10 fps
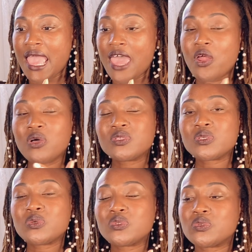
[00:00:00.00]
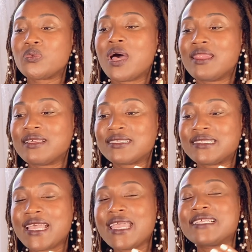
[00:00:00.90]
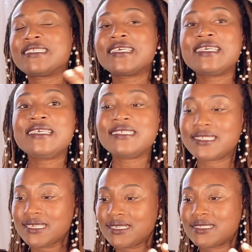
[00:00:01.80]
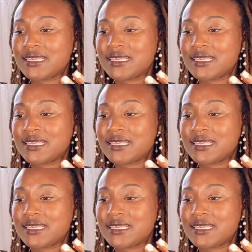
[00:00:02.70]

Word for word: And also, too, on this day, it's easy